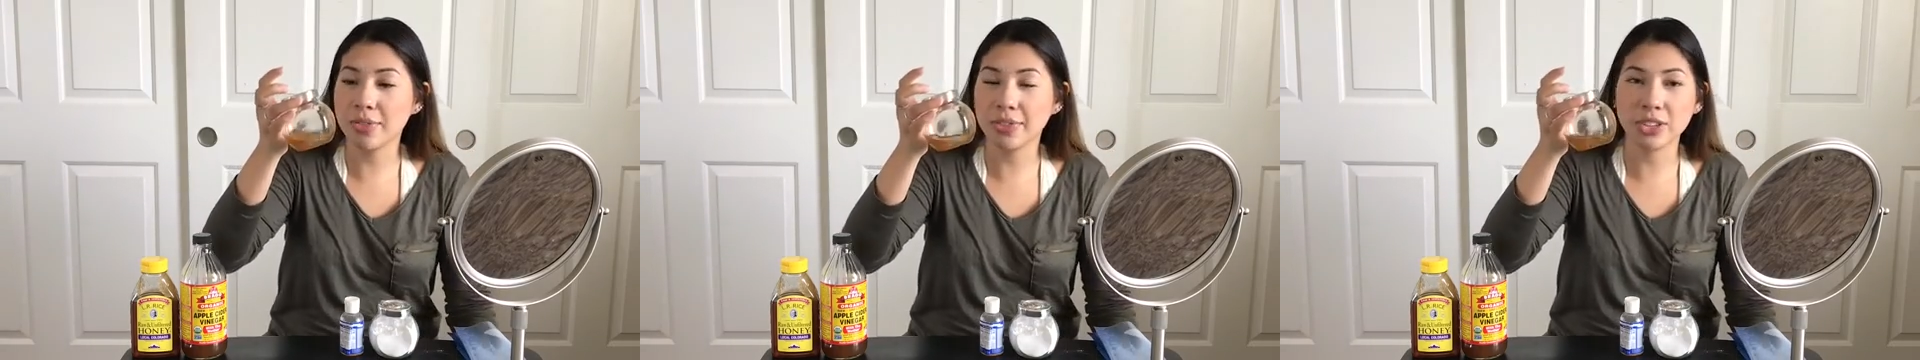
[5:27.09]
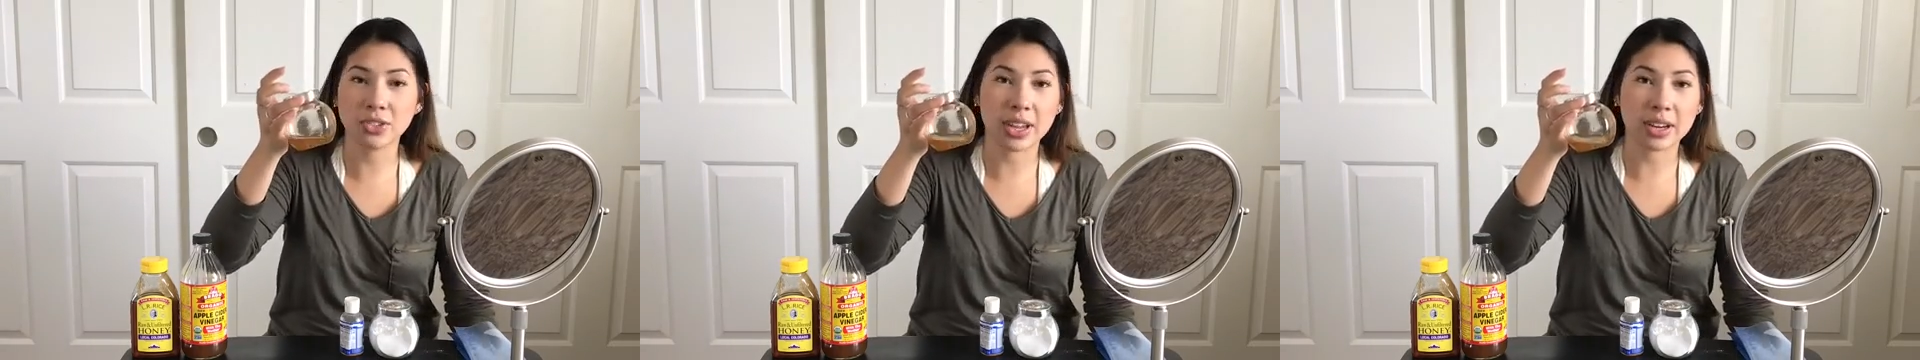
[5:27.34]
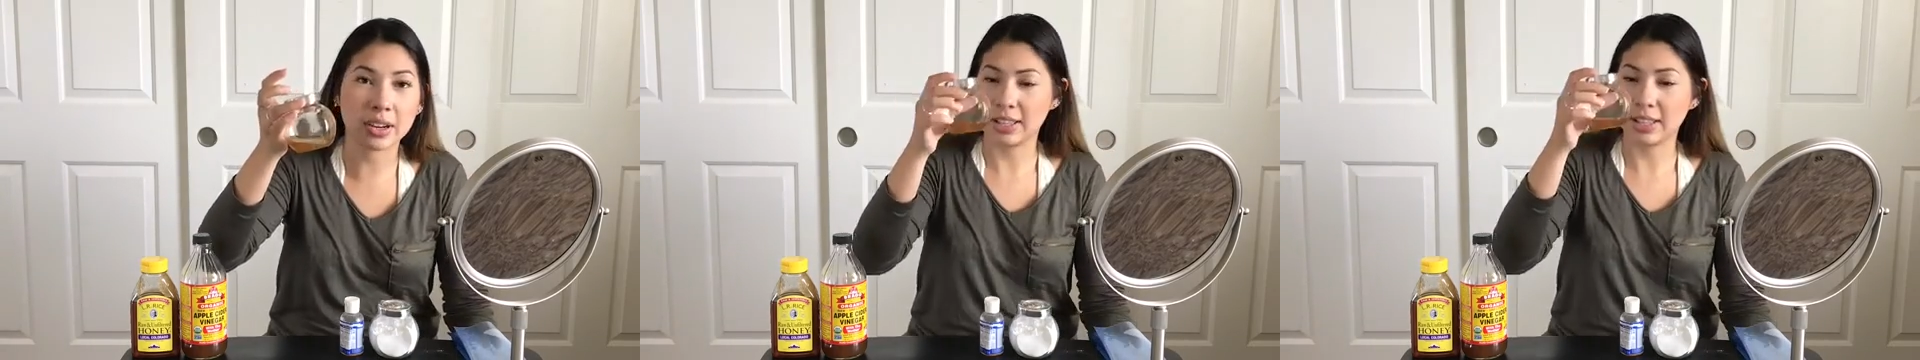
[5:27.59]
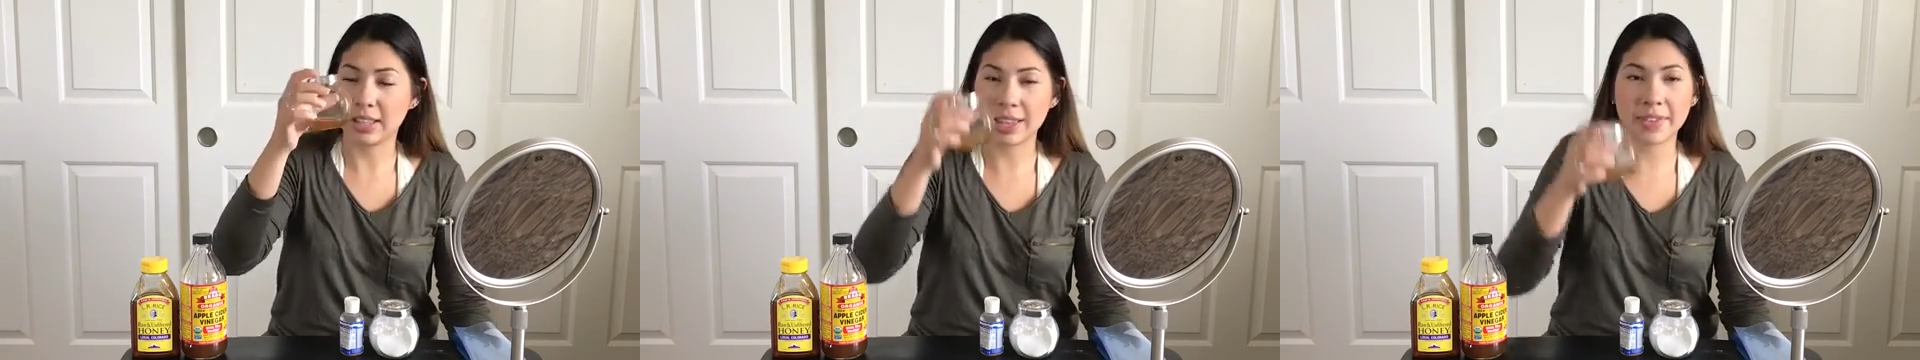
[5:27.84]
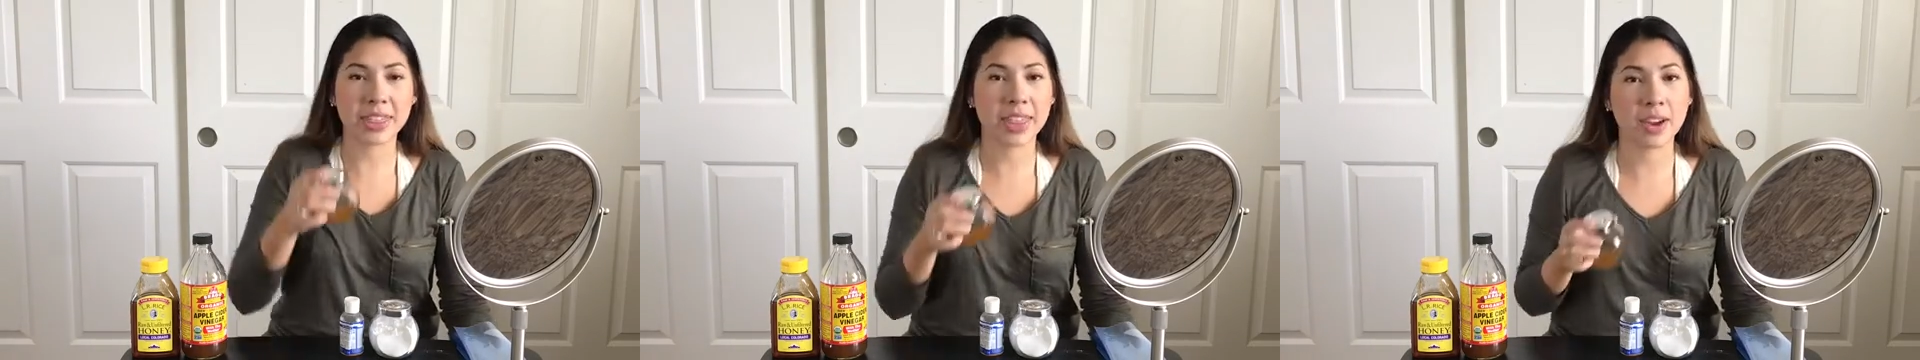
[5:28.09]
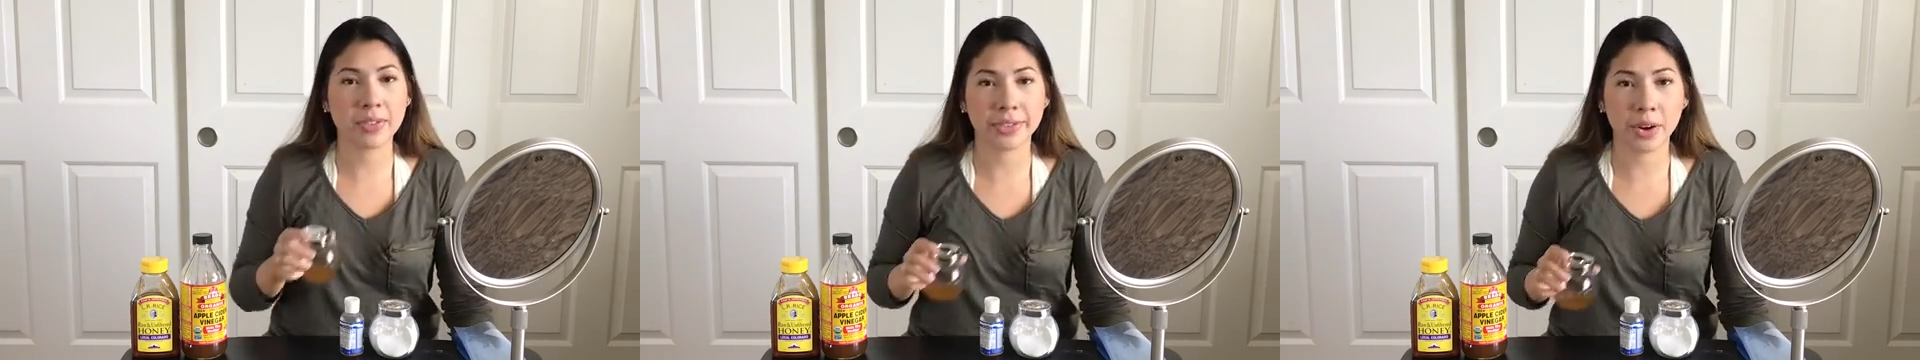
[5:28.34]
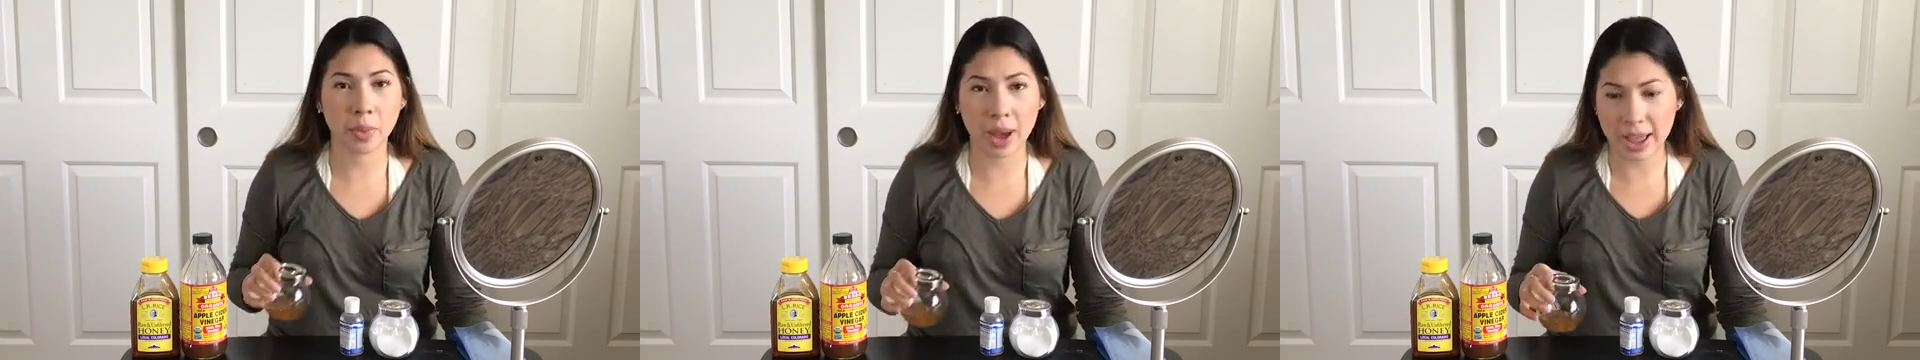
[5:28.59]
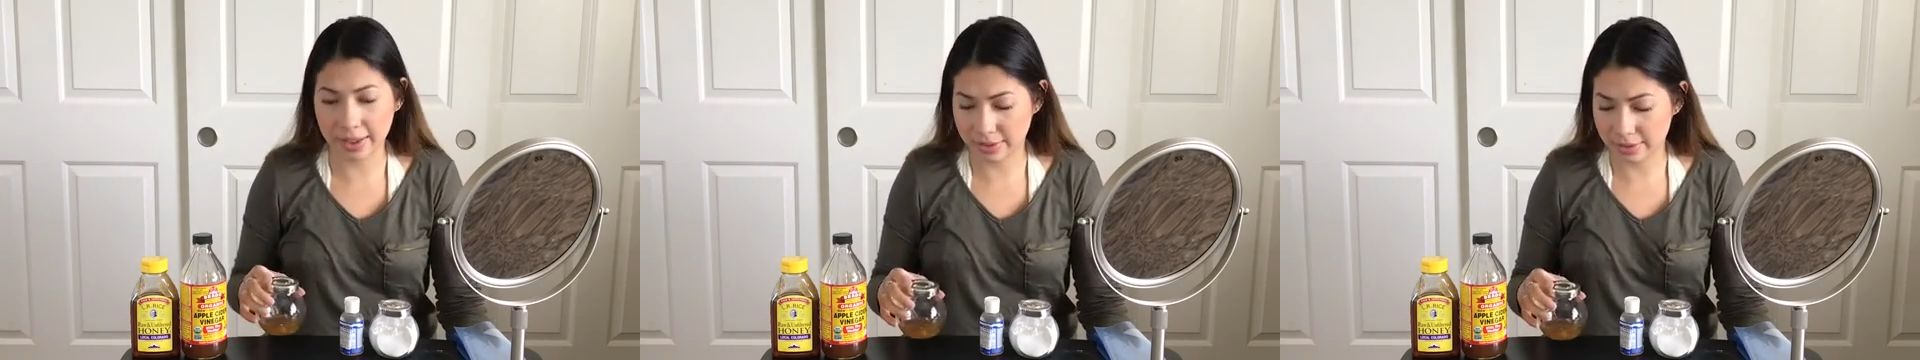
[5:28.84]
refrigerator. Leave it there for a
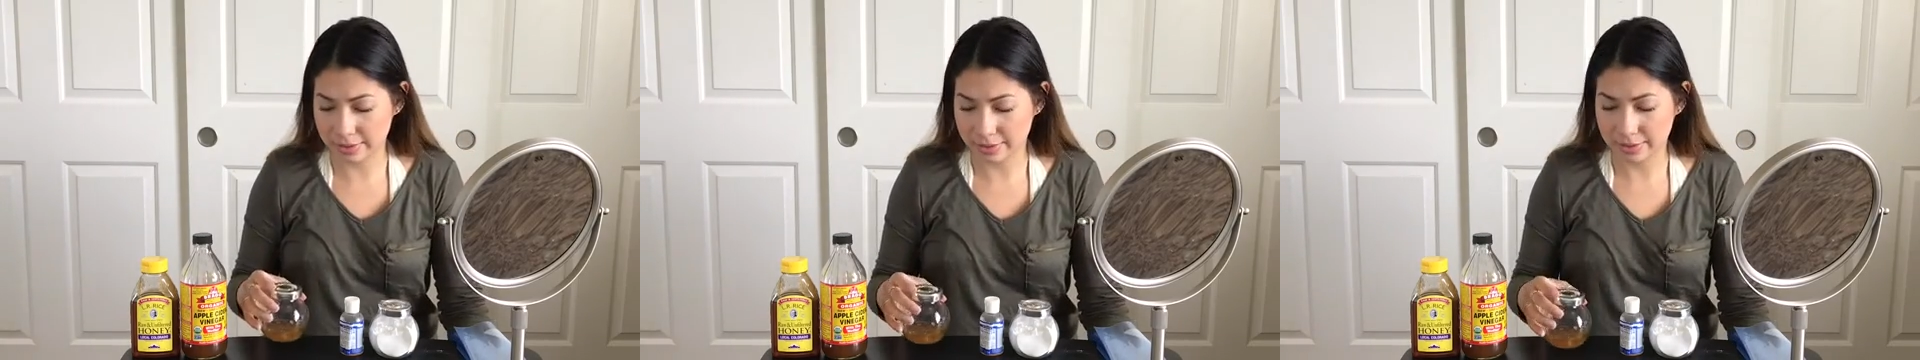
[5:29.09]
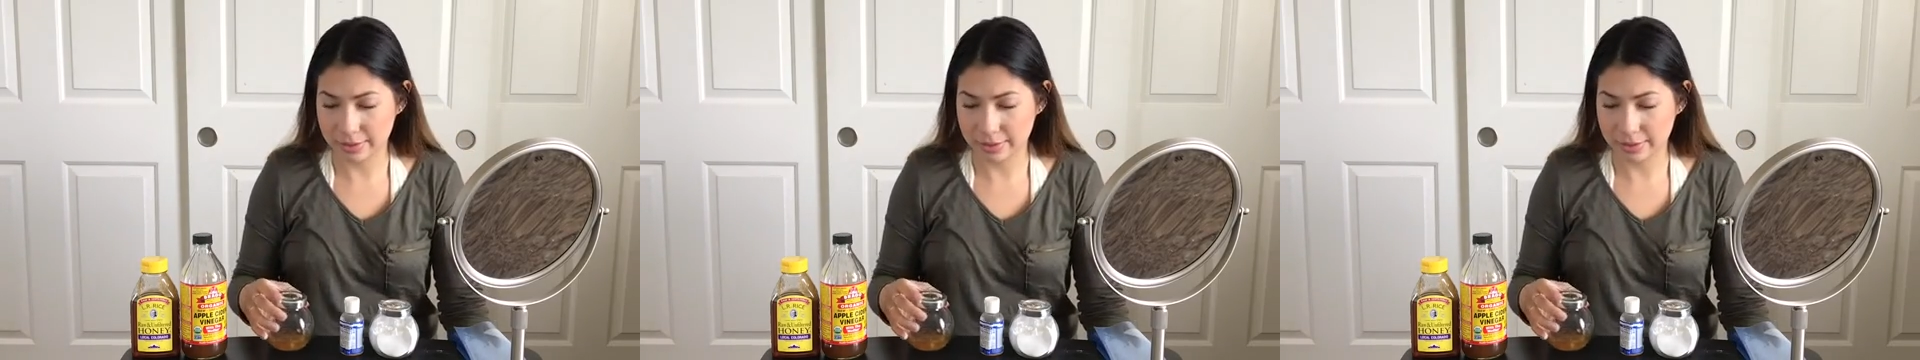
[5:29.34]
while.